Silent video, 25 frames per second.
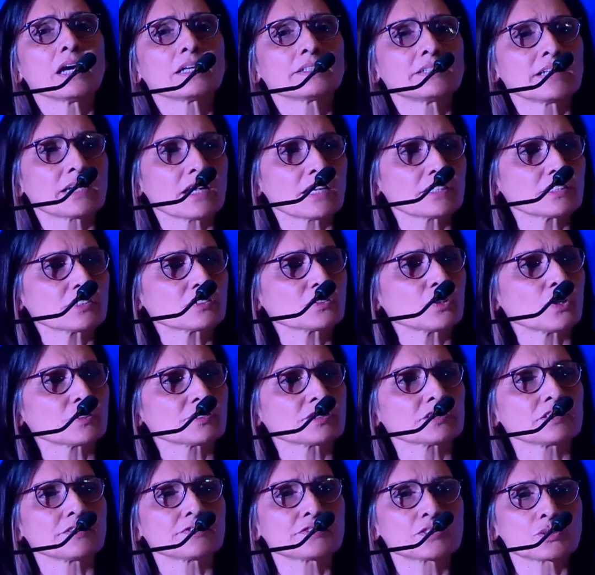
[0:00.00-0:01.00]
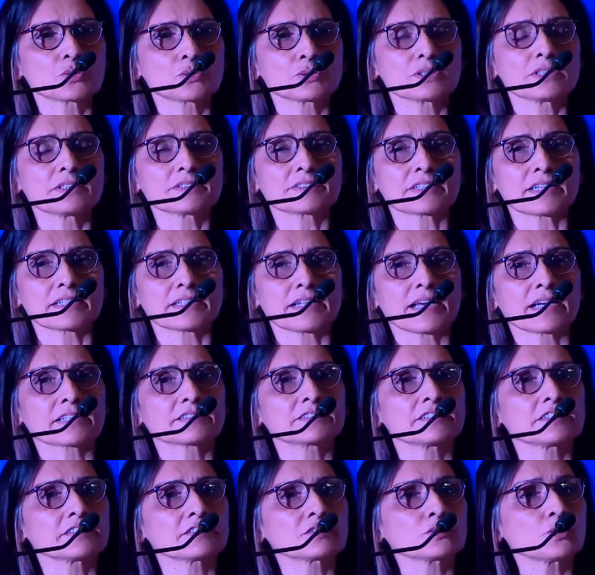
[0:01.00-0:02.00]
there are resources if students can
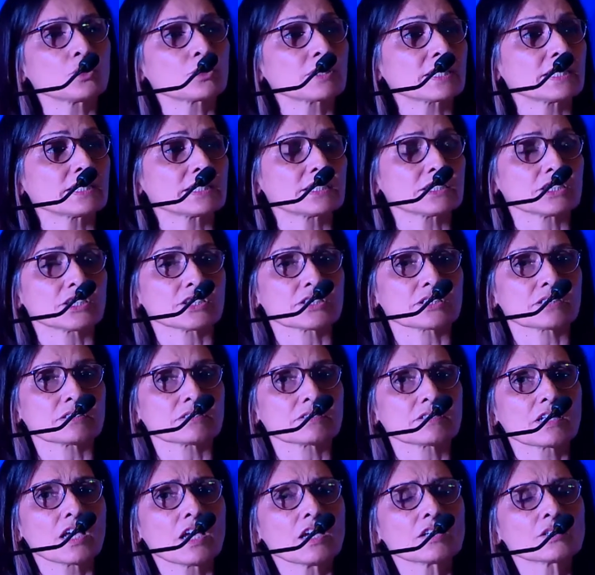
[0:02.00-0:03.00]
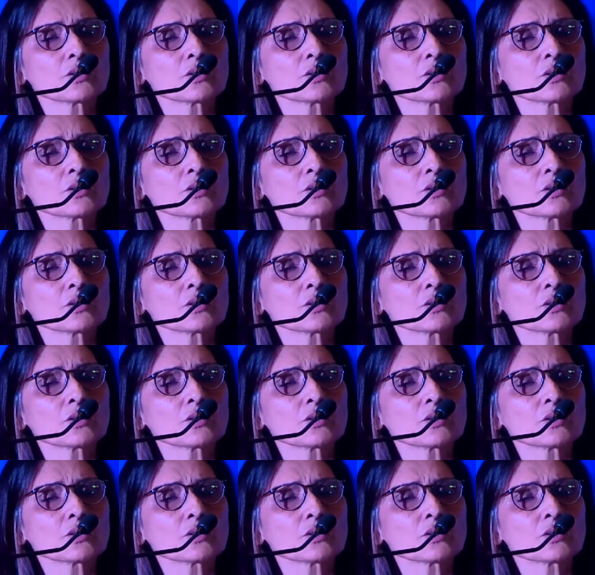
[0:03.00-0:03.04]
access, so can teachers.